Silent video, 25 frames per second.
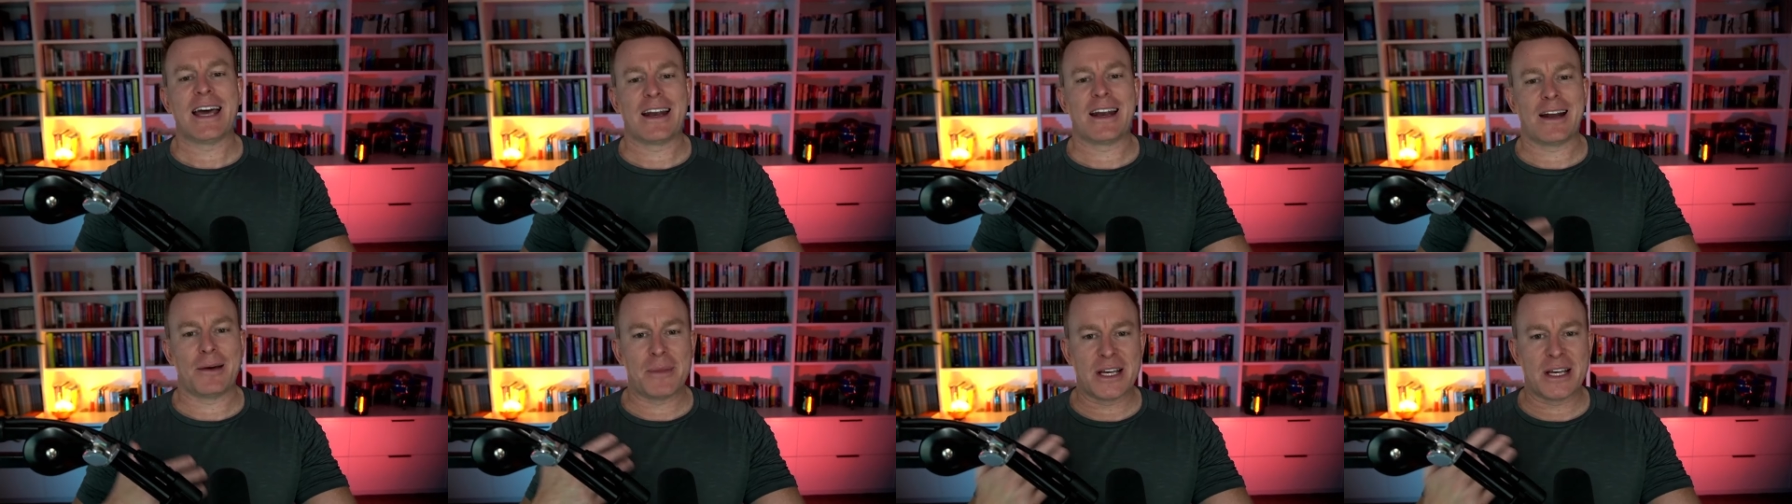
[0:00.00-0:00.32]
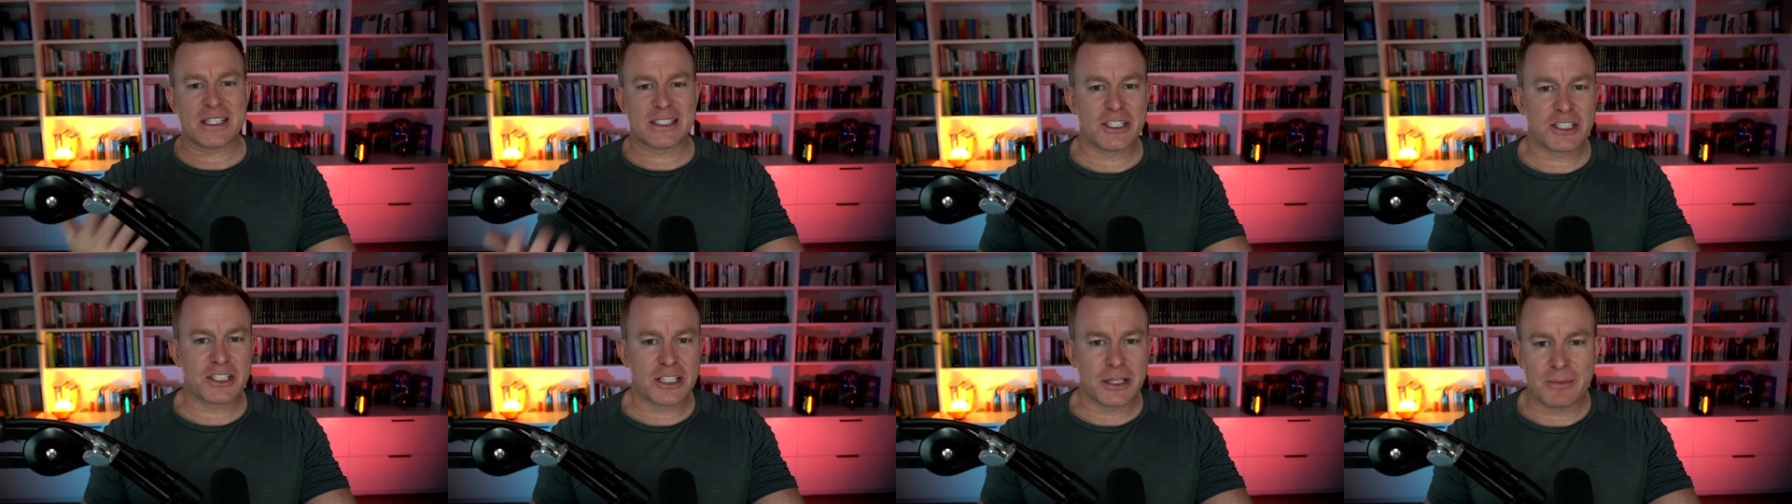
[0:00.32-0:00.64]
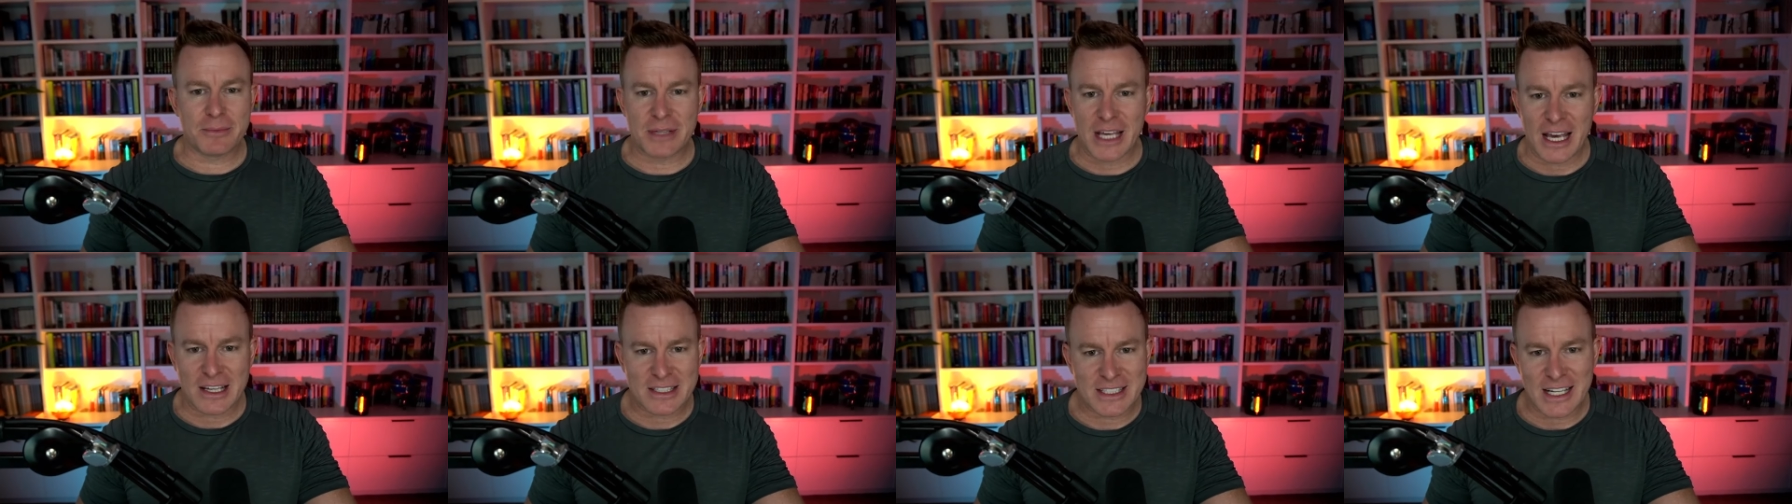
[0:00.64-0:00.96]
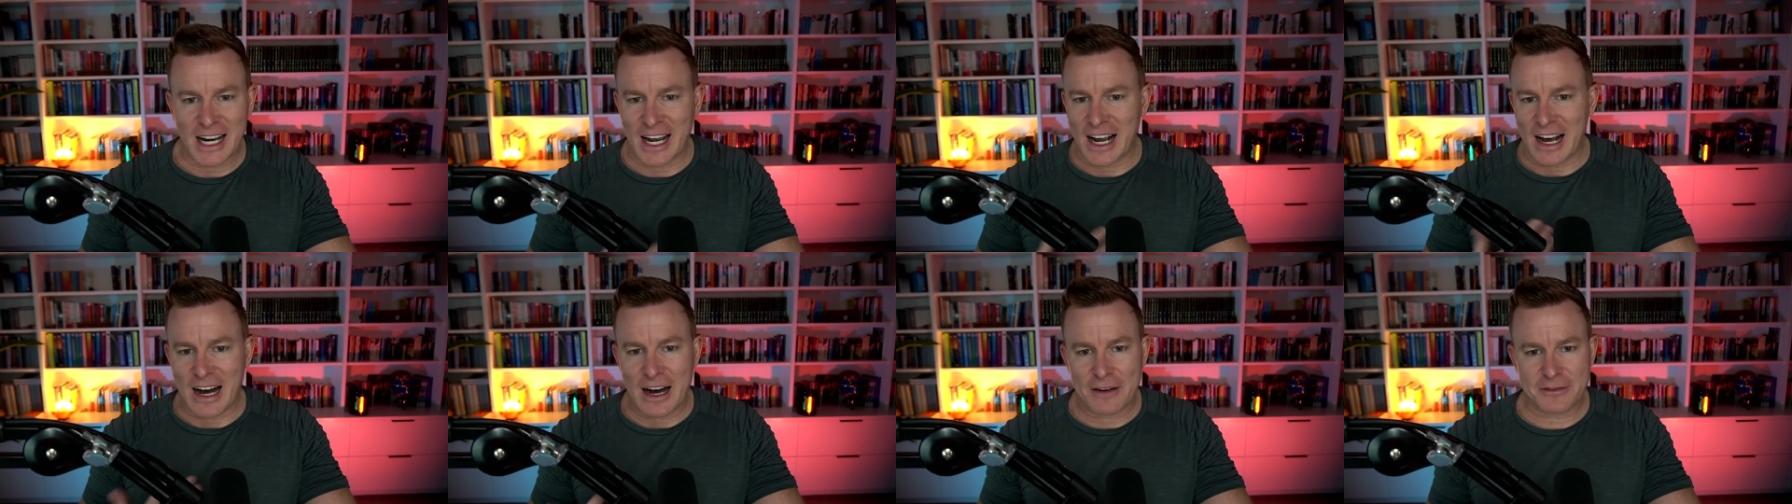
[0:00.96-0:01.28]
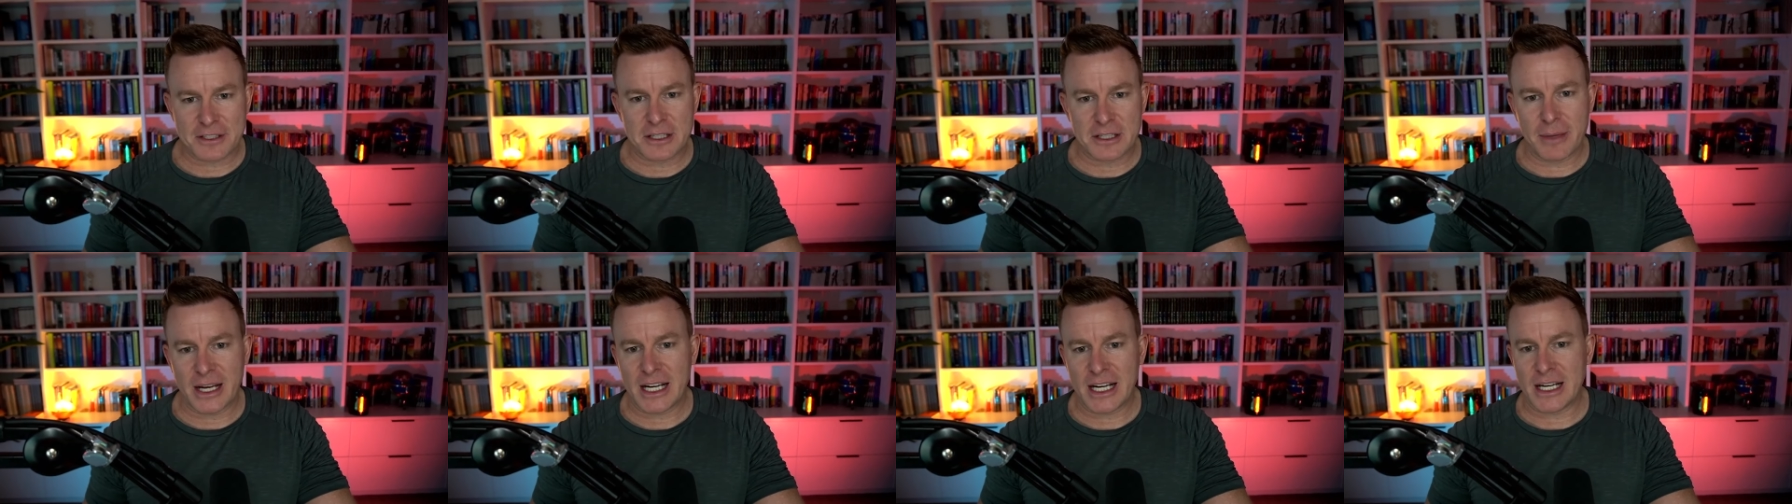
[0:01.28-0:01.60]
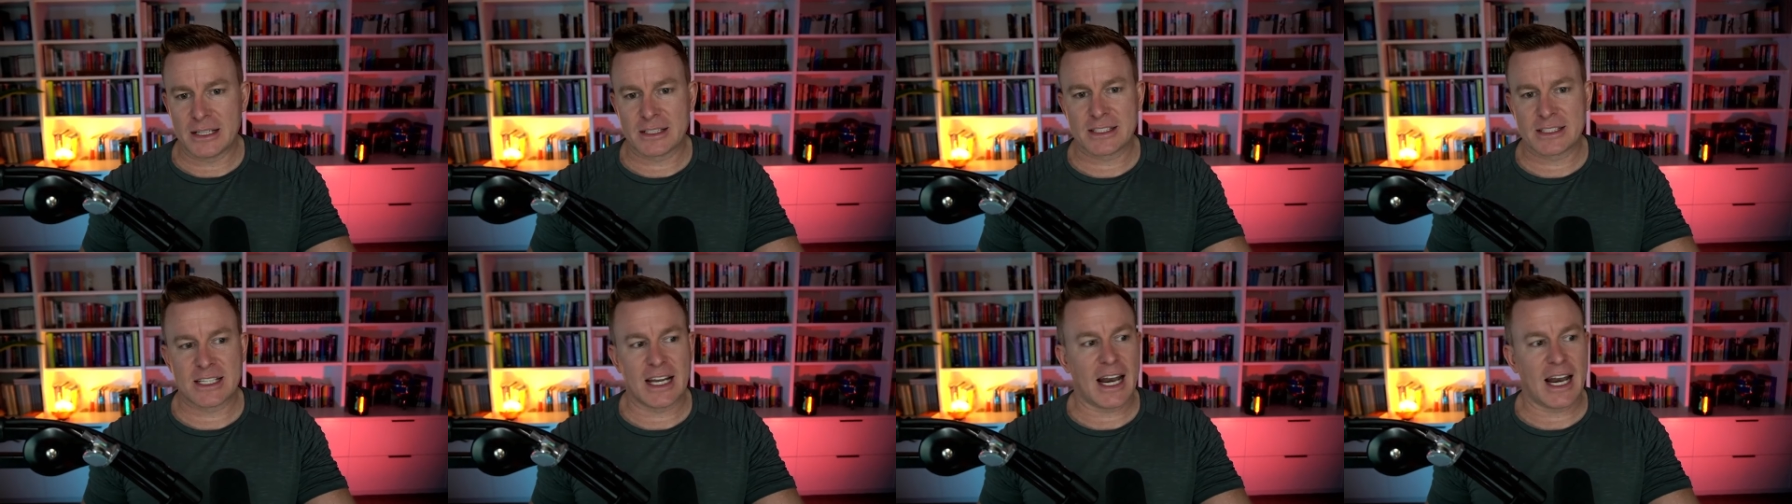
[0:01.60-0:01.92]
I messaged him yesterday after the meeting and said,